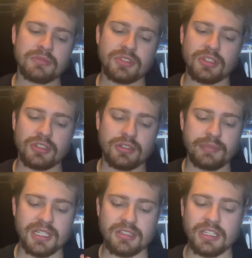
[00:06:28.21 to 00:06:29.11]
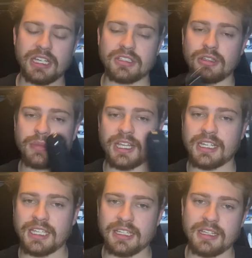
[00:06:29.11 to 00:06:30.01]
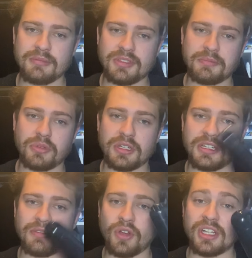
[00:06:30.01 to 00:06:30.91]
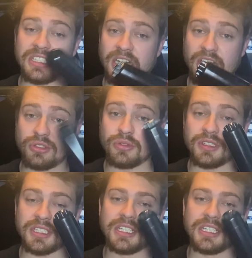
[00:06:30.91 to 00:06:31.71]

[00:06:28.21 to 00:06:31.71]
So basically I had to go back, get them to put in a vise and undo it,